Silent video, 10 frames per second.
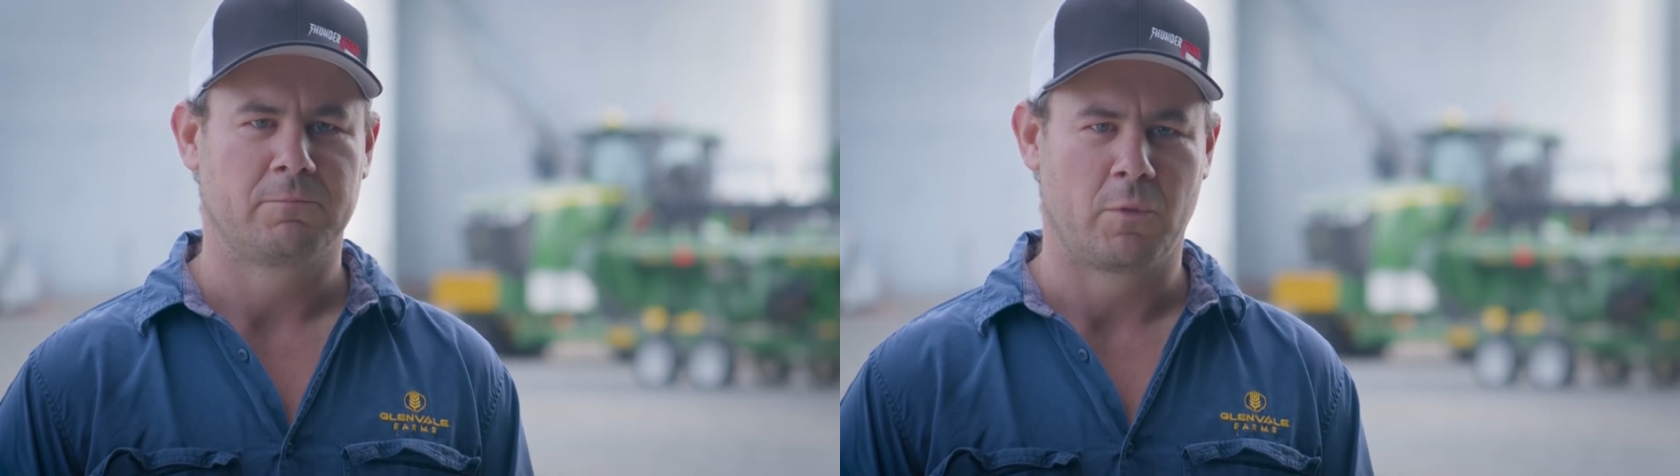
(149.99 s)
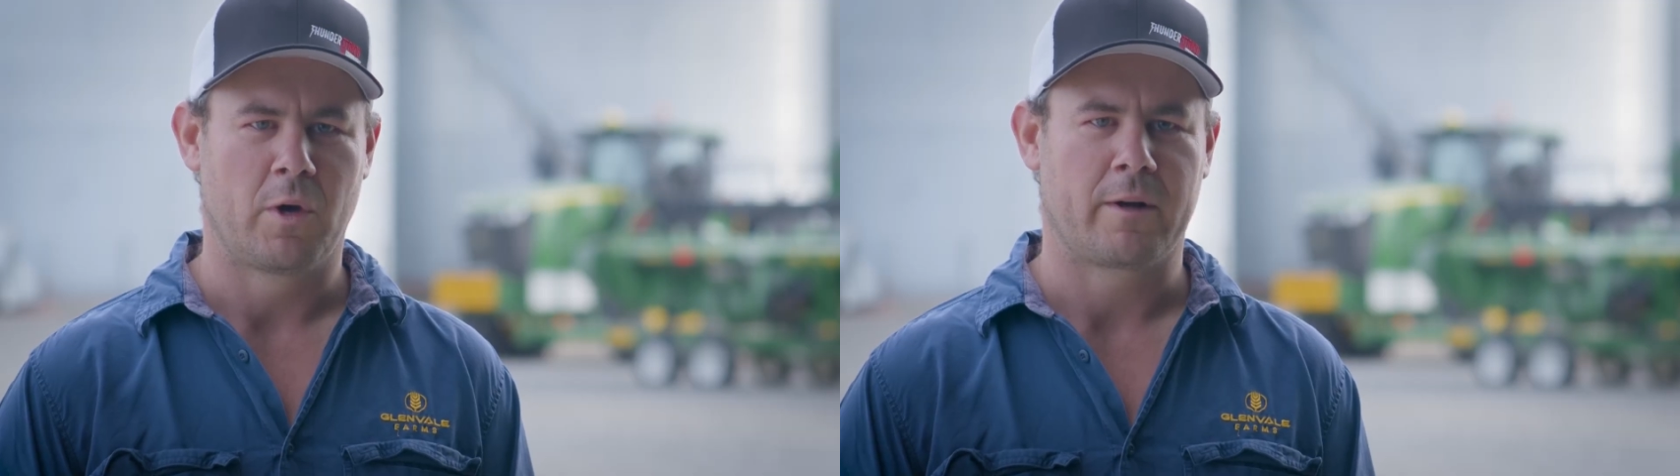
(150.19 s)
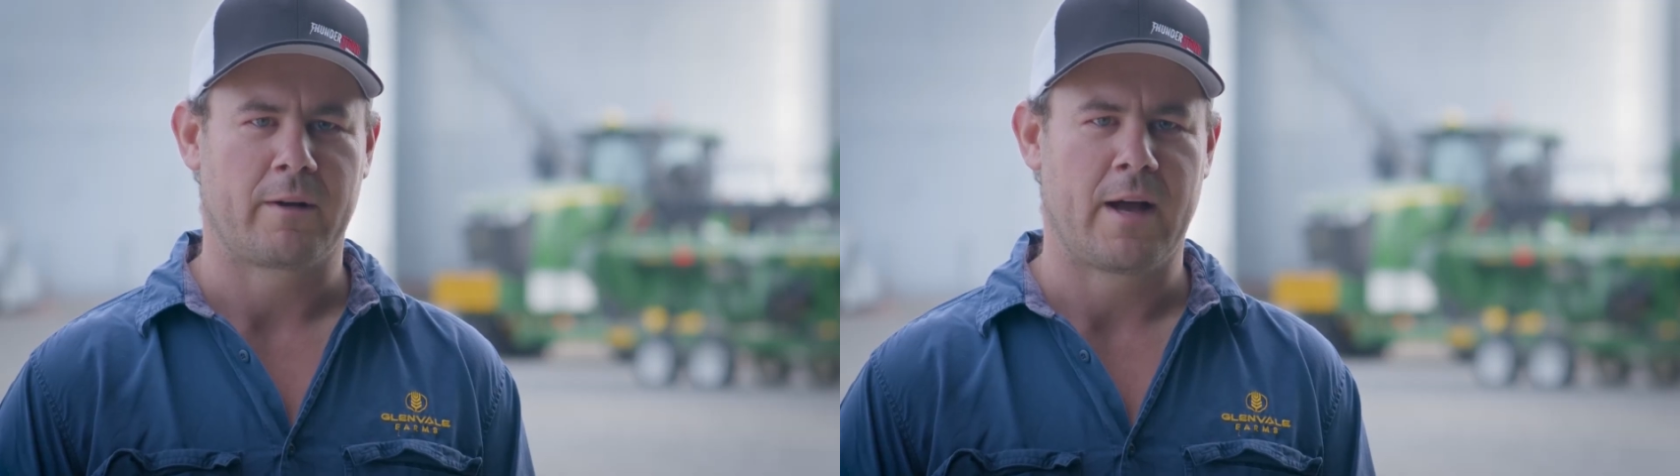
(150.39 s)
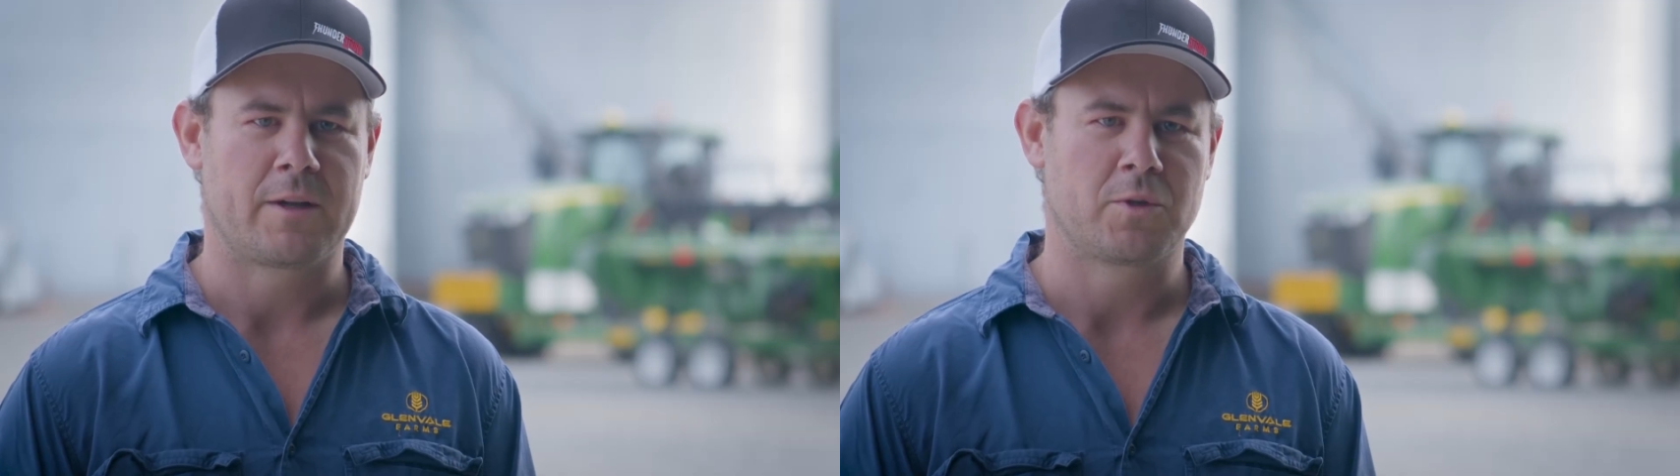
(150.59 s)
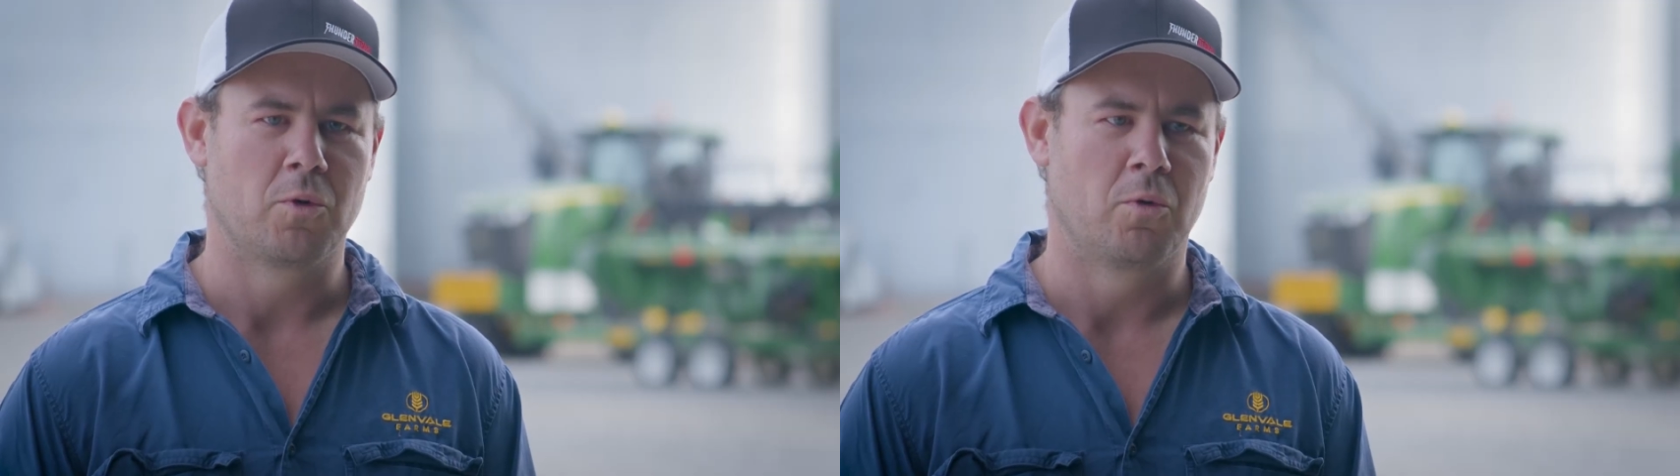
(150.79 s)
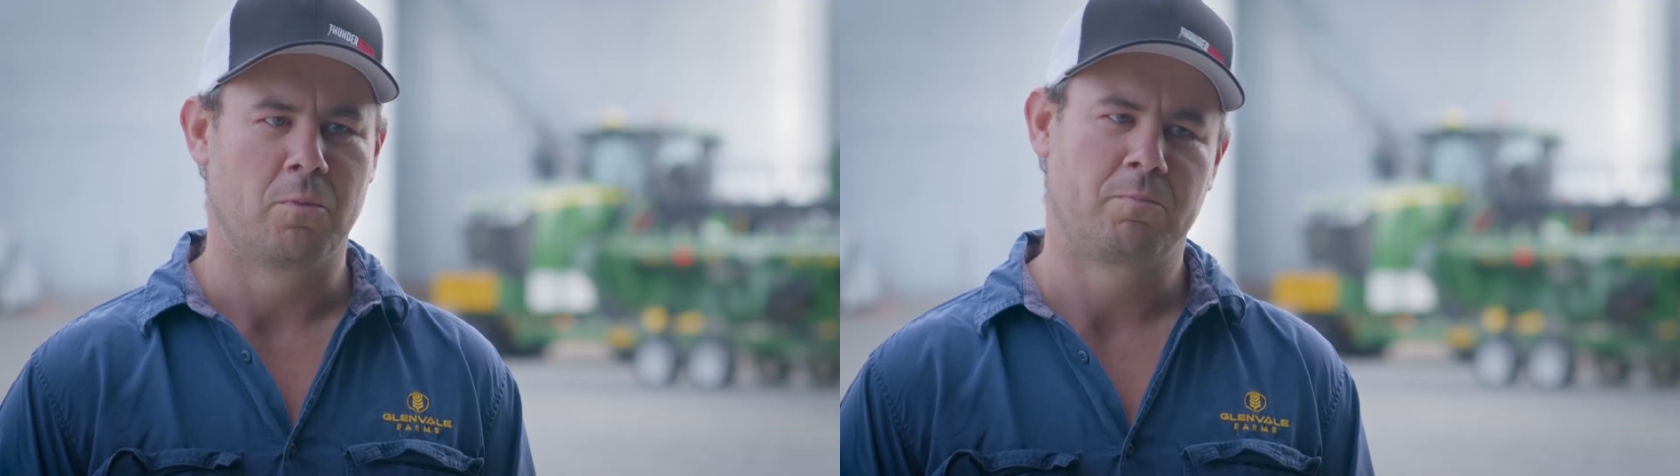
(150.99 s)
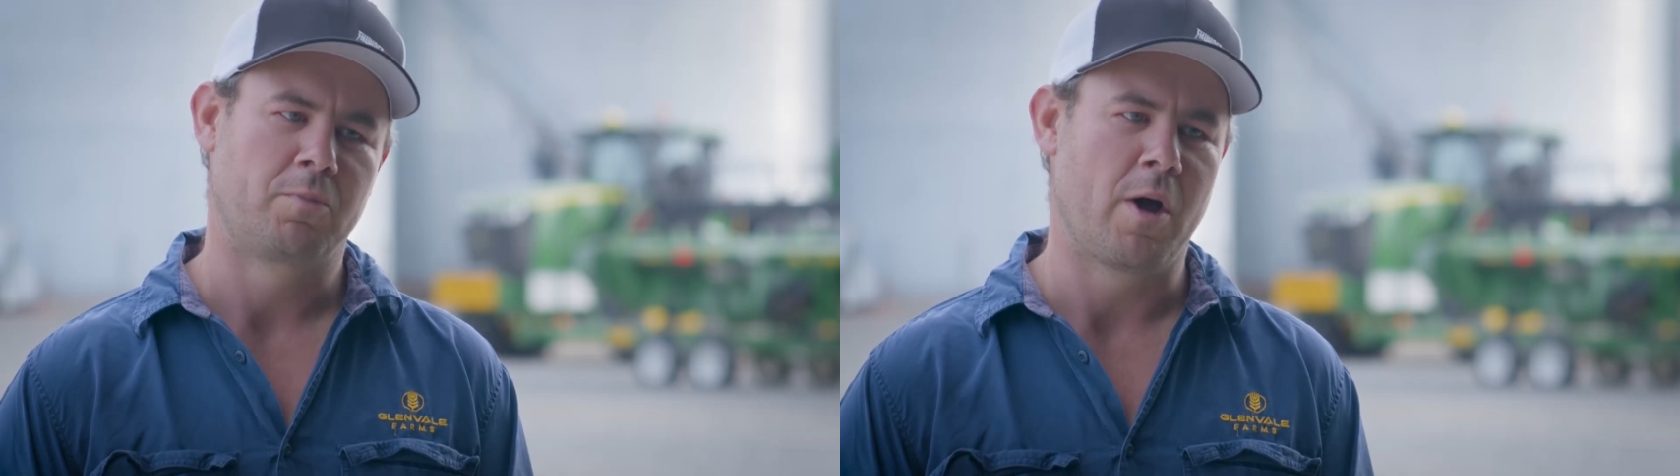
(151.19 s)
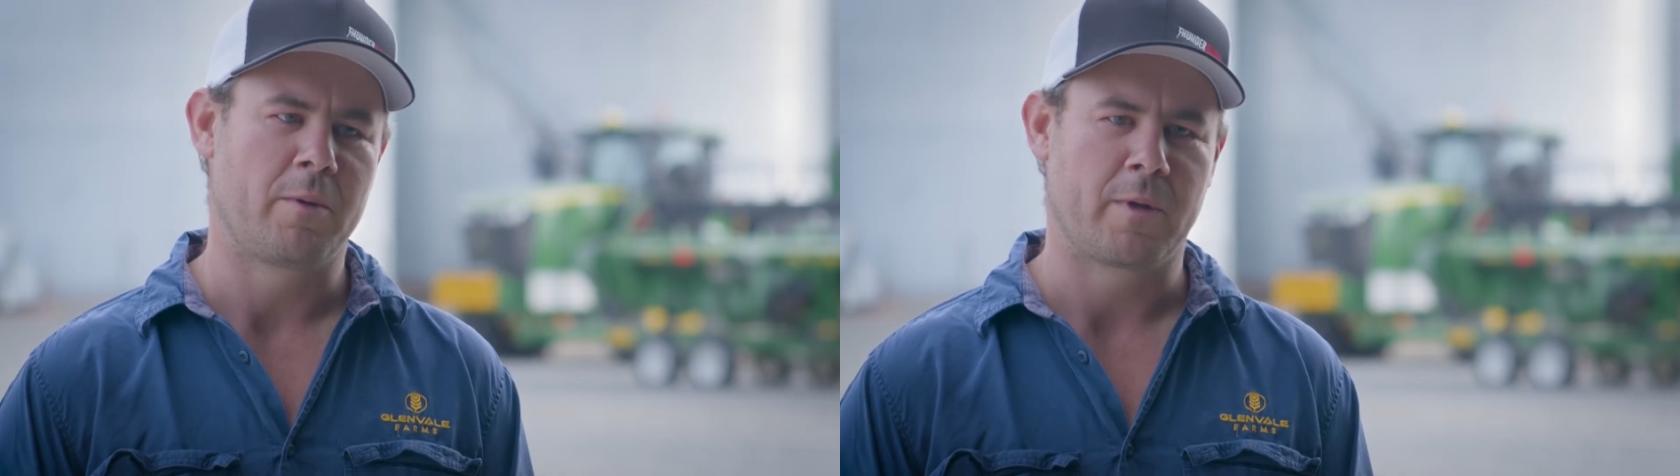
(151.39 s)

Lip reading: ryegrass or brome